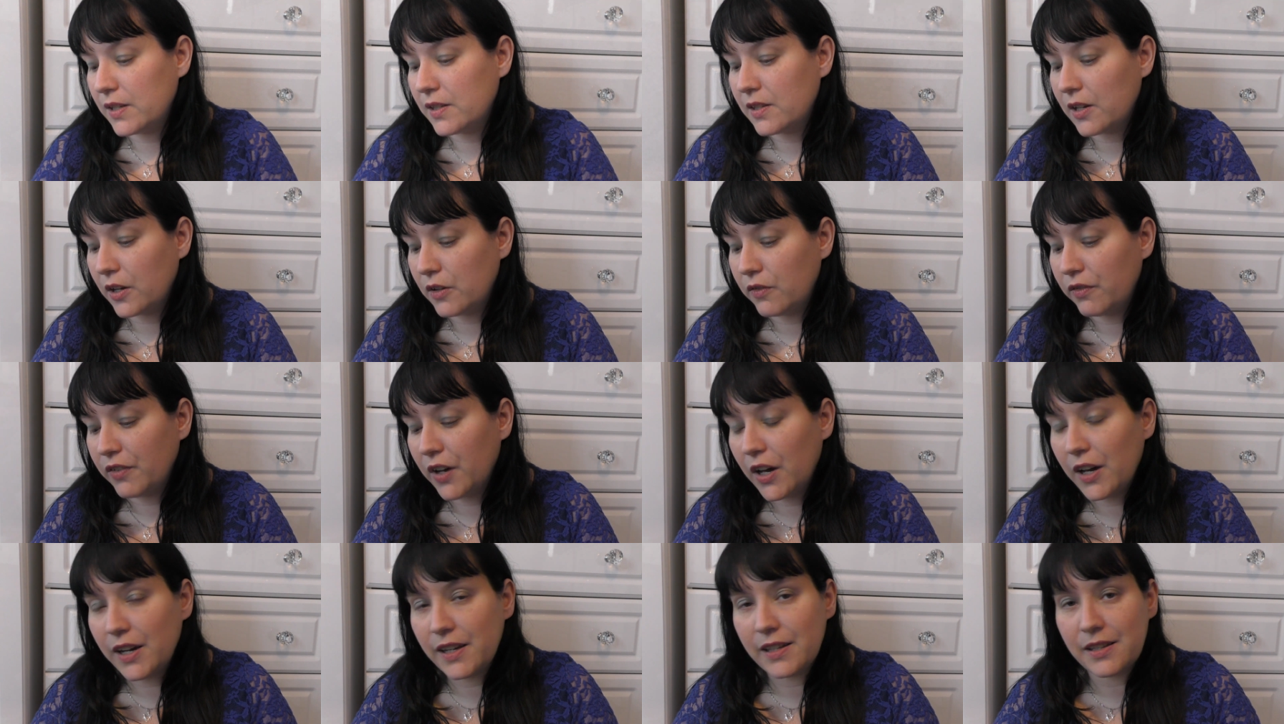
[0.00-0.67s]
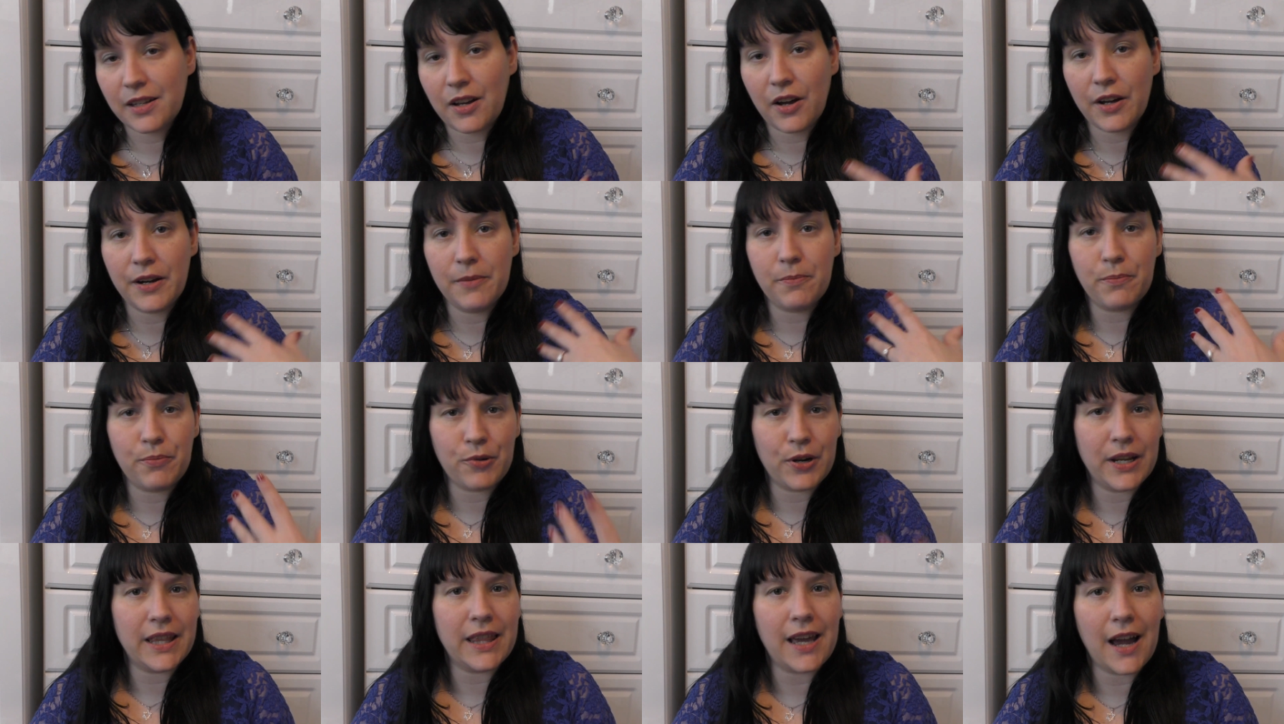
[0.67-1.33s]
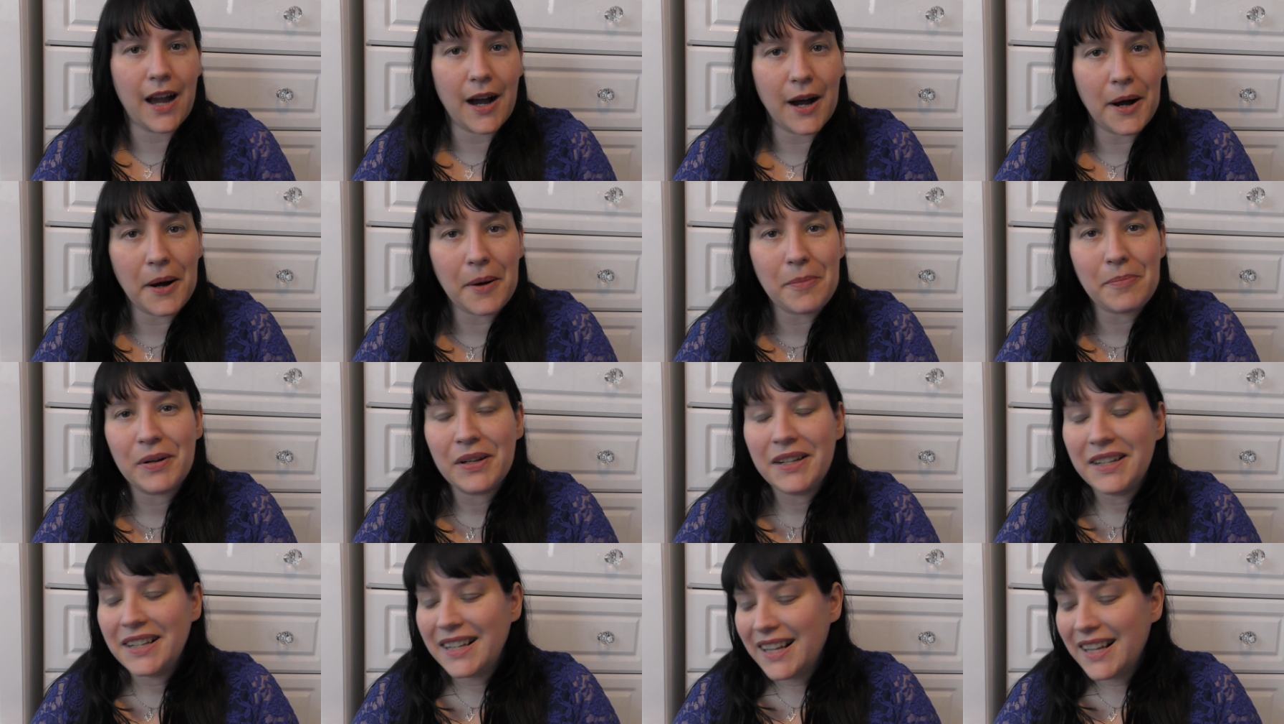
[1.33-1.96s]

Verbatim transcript: So for her to kind of bring that up